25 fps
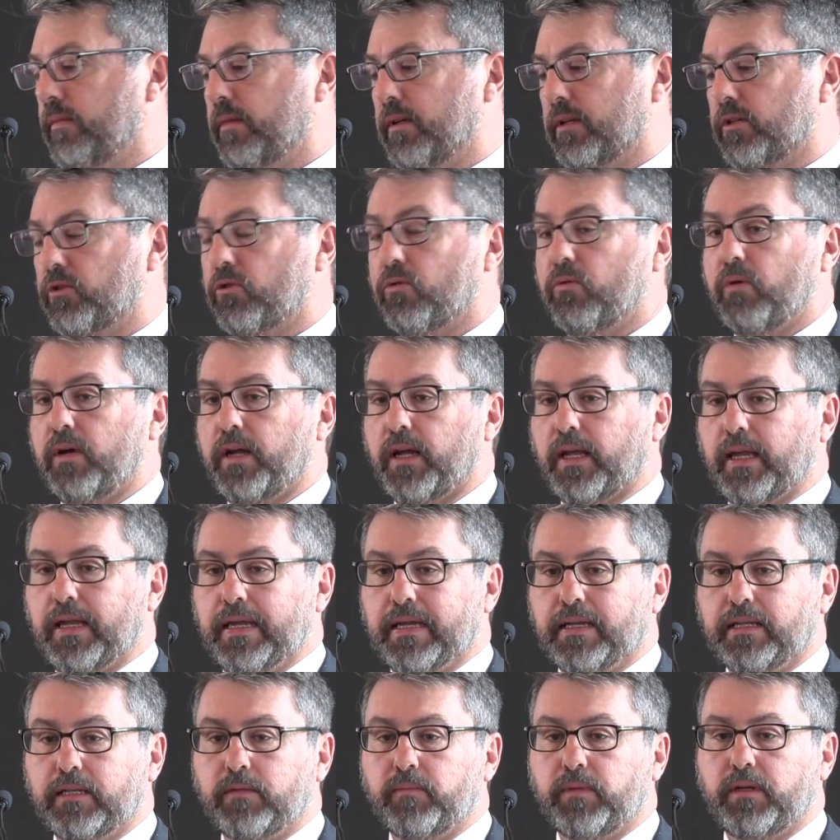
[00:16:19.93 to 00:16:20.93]
square
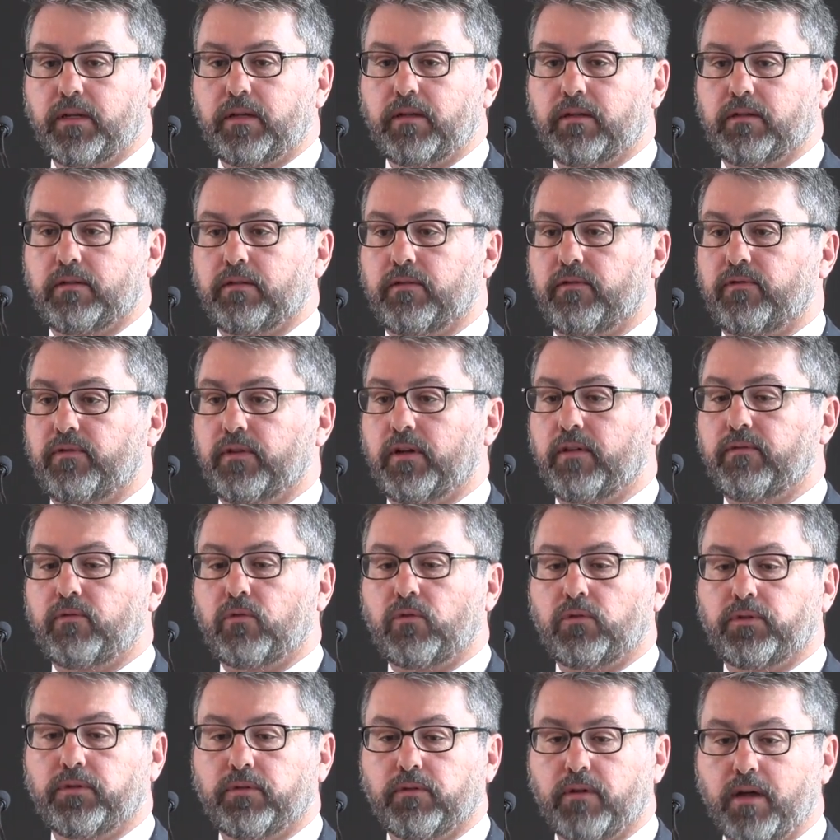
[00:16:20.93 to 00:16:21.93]
kilometres of
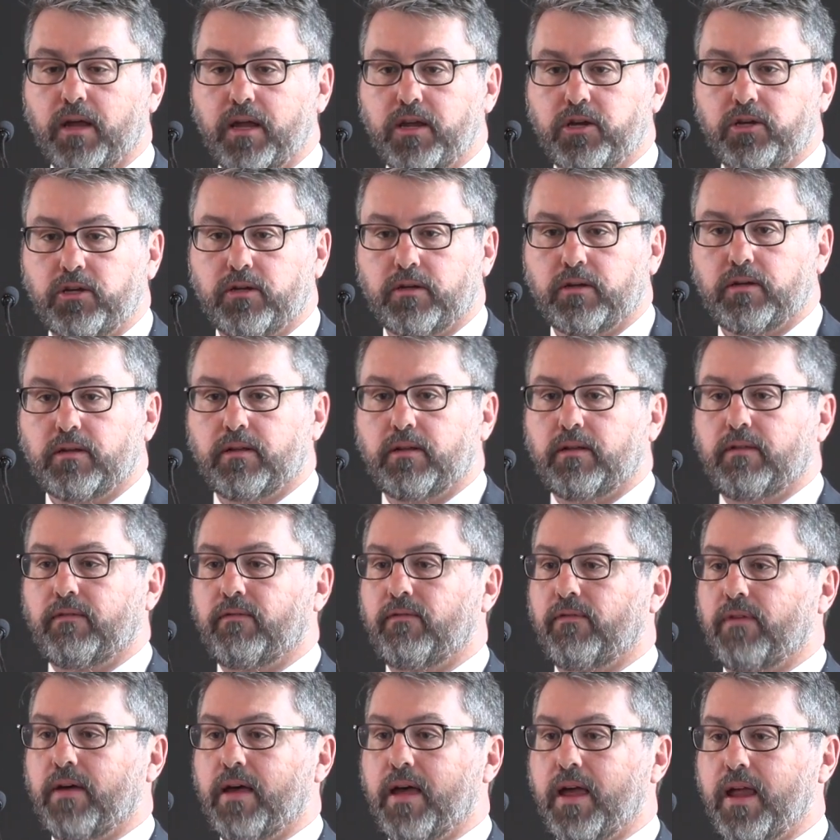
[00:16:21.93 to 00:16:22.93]
alteration
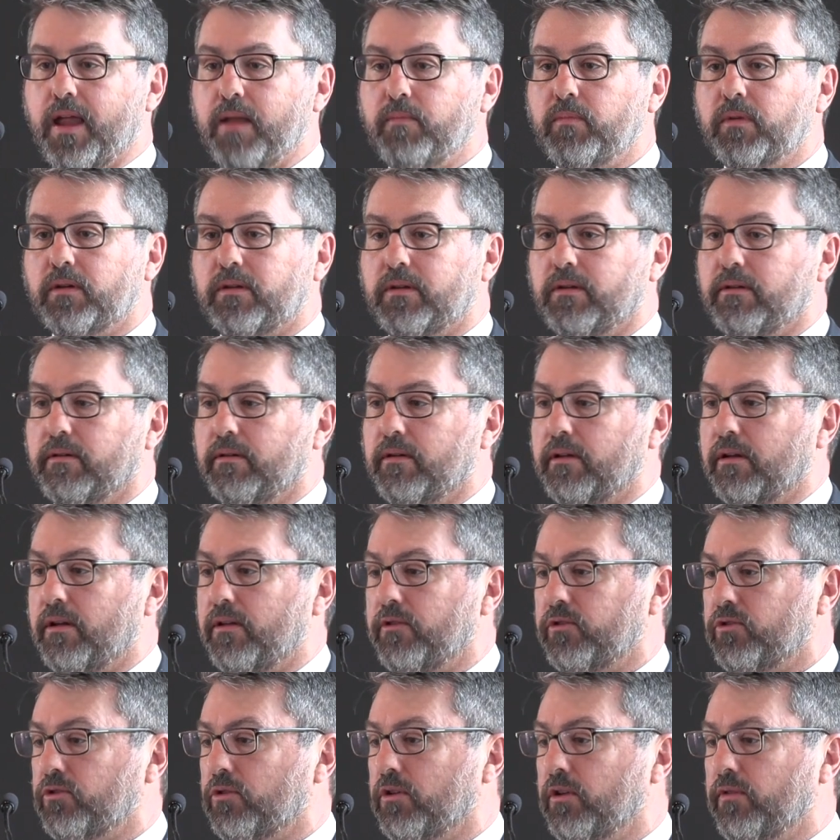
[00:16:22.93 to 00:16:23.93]
and vein material
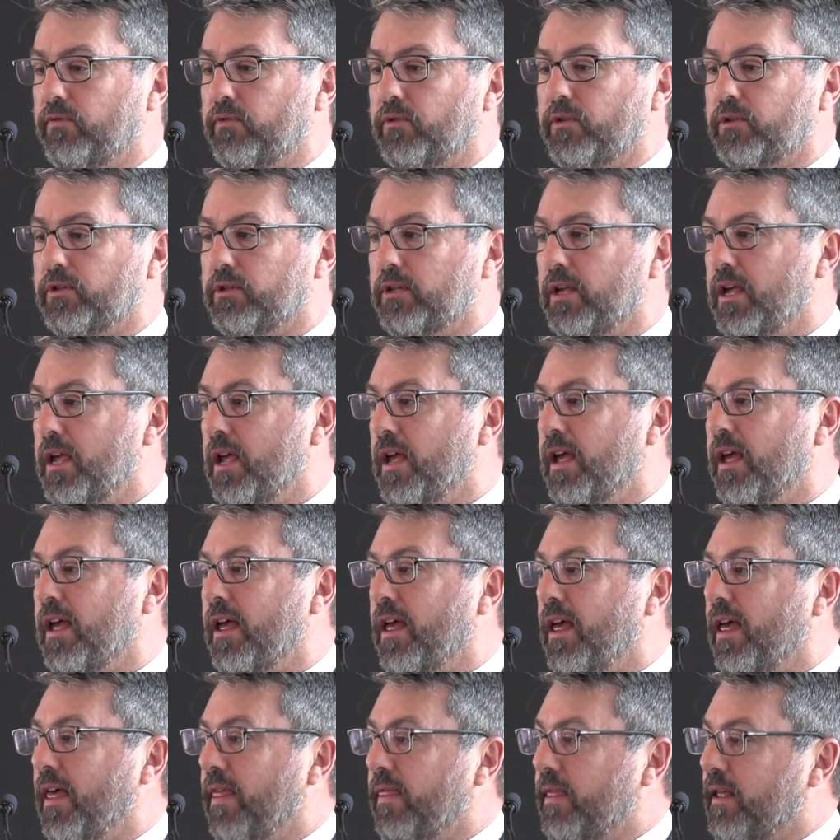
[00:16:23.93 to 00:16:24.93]
on surface
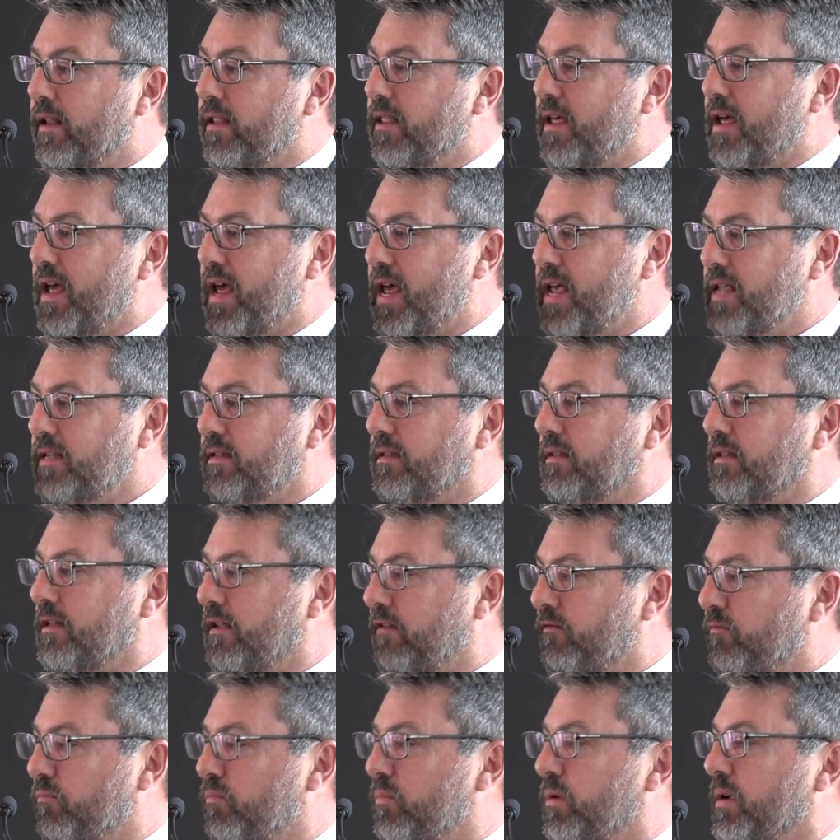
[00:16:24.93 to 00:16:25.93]
that there hasn't
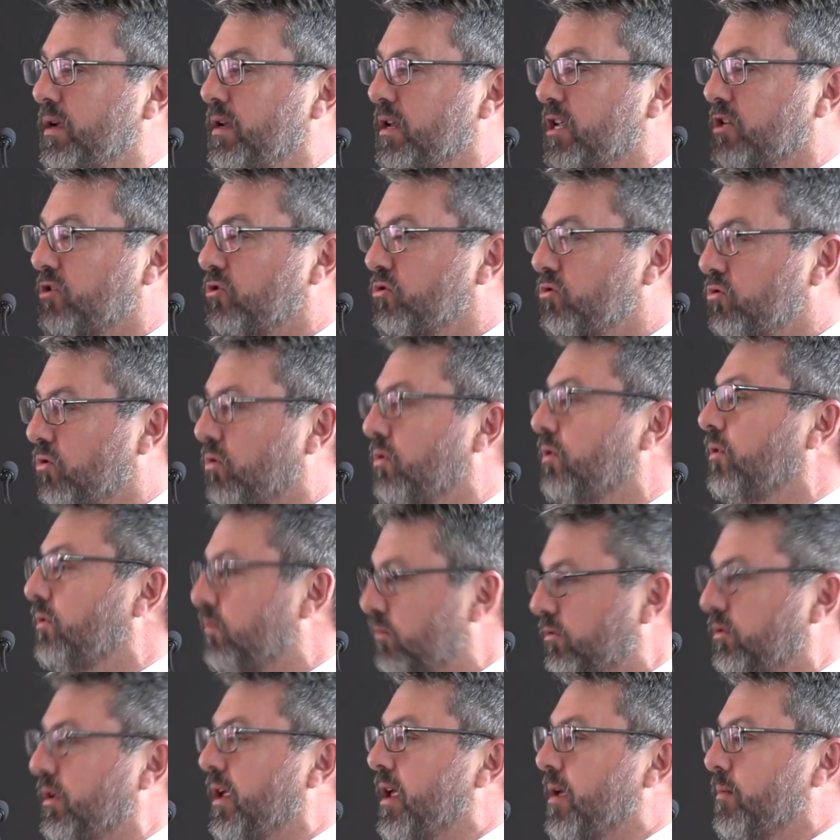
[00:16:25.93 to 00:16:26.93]
even been a soil
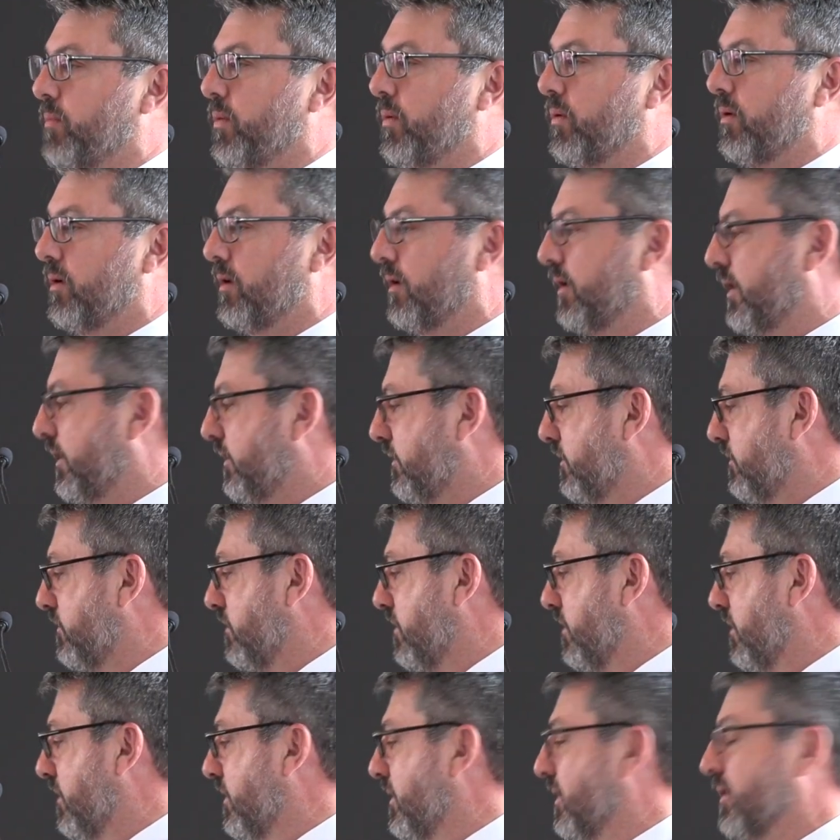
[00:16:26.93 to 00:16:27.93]
sample collected
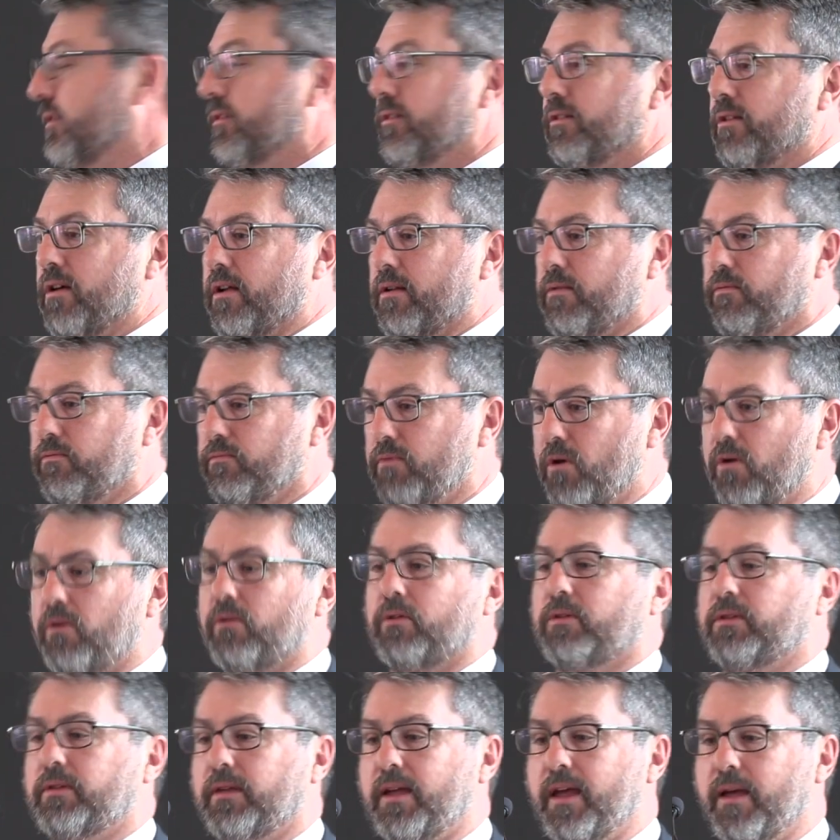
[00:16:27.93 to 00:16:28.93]
on, not a
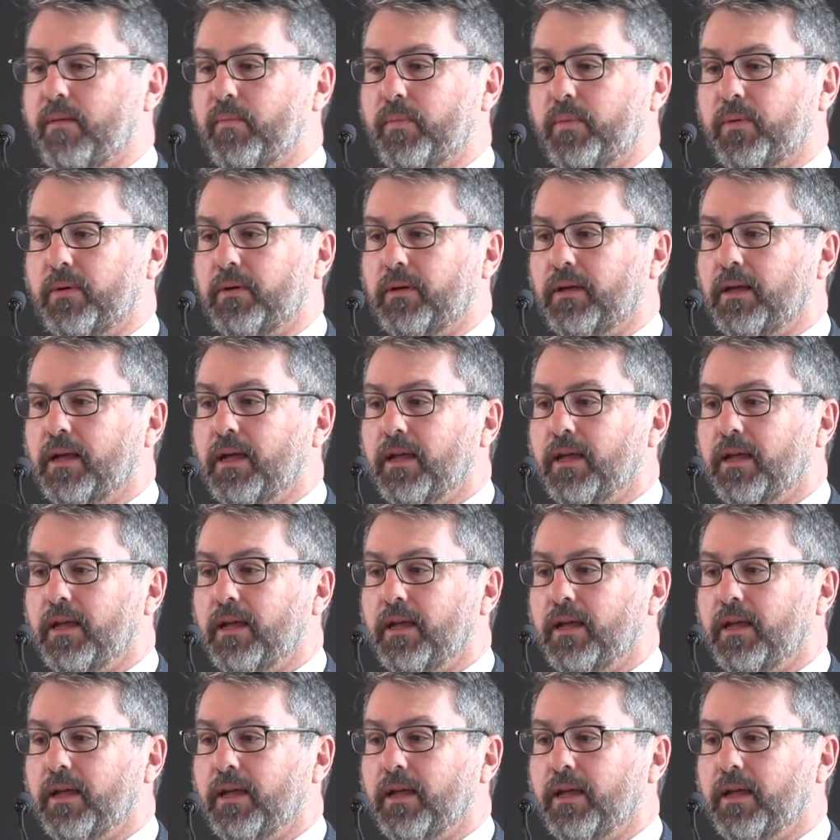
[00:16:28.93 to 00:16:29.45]
rock sample.